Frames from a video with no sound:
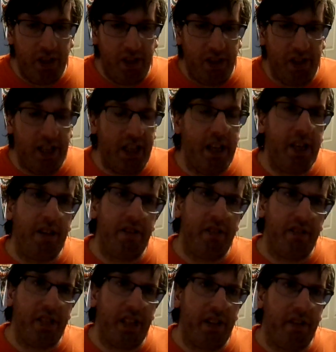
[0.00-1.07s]
not hundreds of
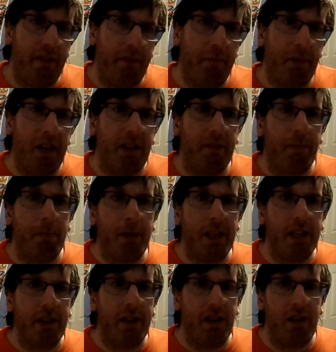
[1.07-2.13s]
thousands of miles,
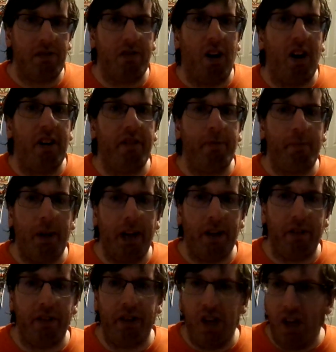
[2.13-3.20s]
but a lot of miles,